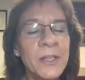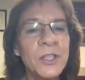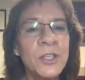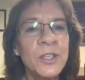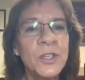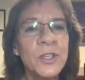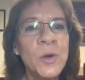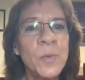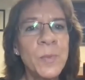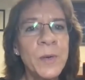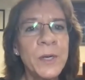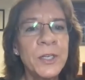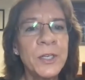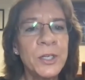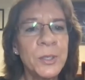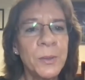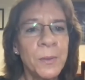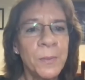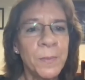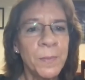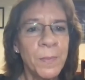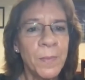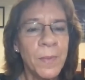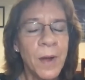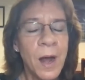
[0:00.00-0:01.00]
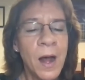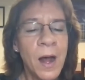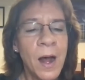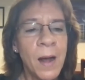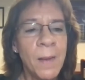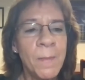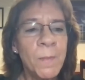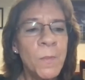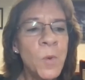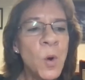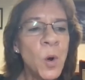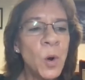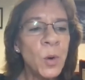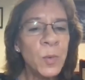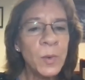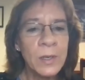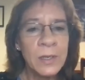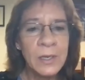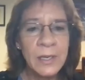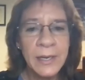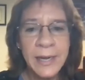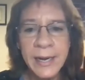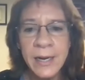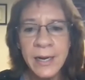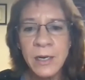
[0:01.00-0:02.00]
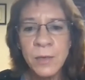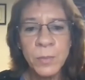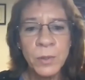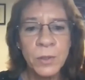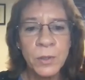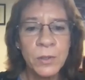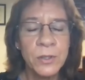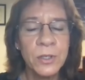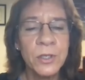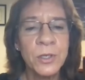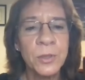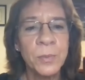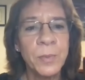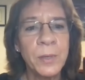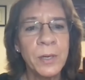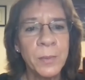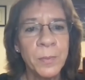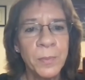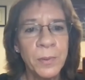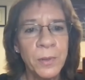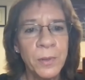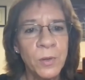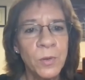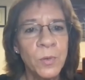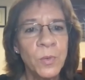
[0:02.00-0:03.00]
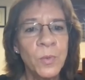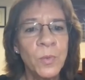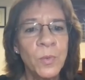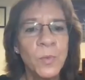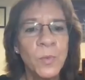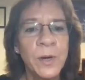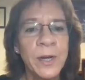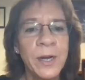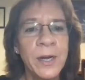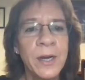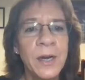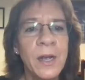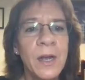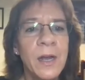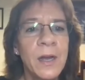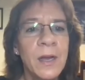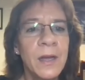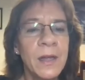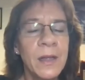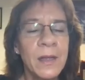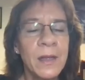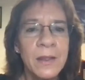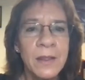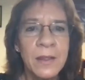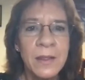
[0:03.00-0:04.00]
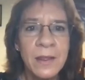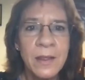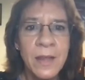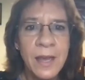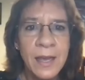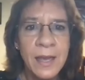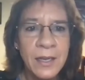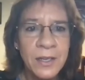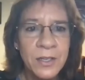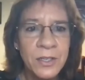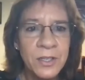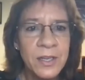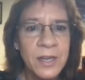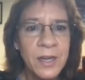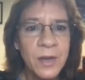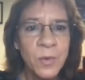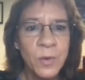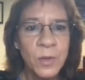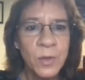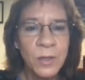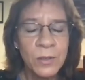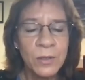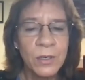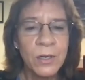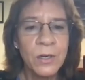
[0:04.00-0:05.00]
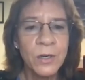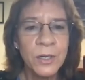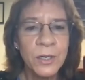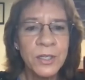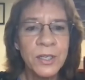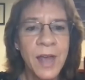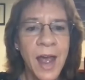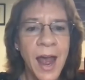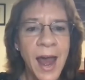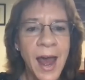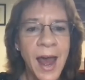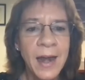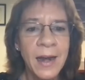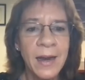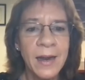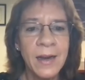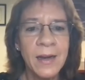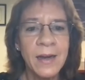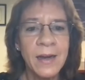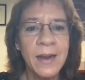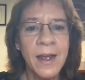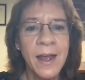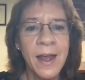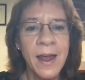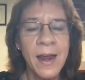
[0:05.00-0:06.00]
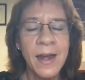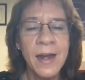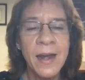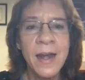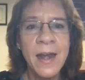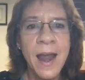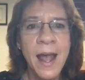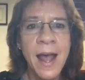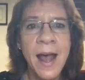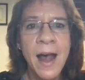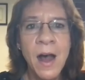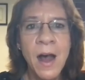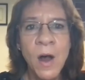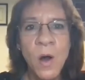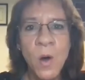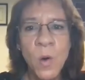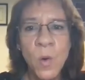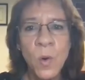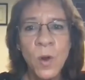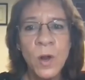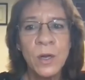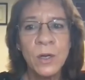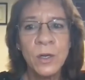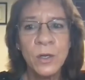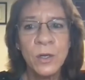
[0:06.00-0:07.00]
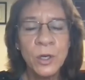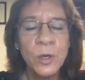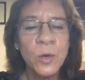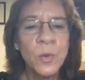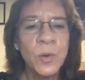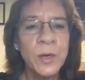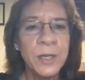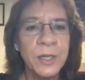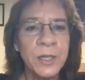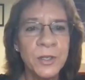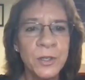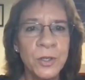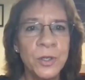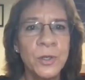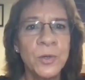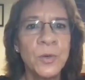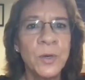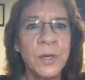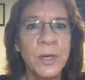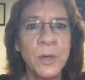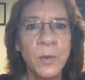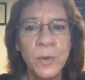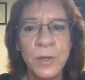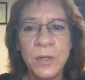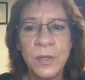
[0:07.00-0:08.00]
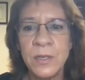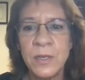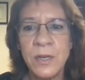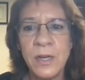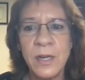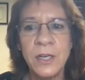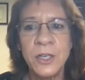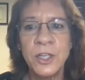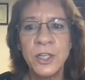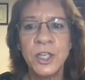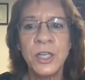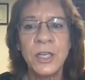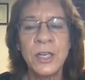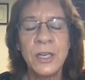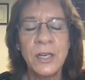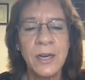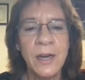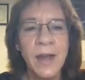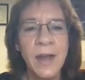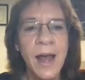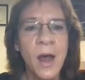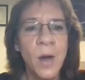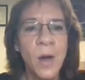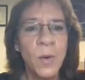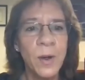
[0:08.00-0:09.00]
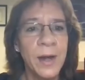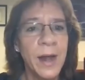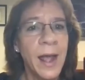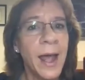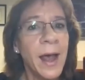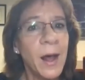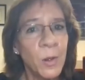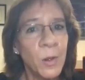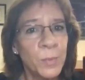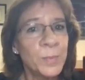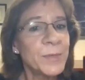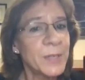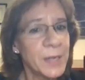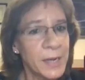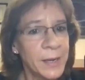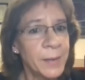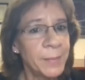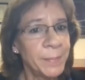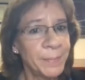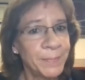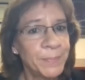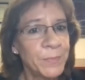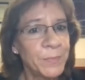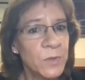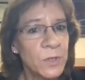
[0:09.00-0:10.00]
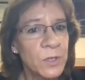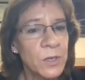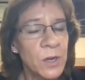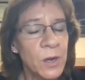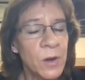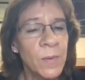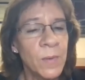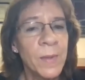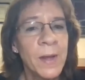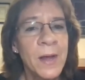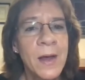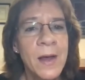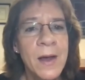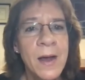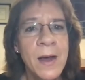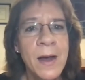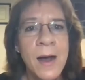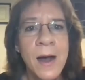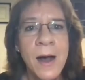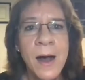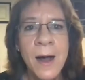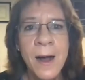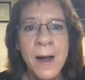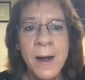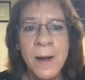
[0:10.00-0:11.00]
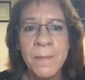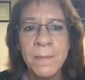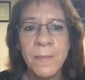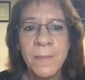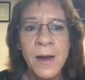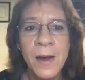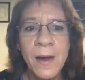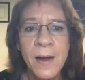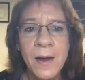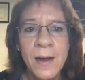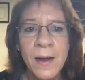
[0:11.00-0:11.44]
it's so much uh, more relatable to people when they can say, well, Chris had it, and now look what he's doing with Tai Chi and how it helped him. So um,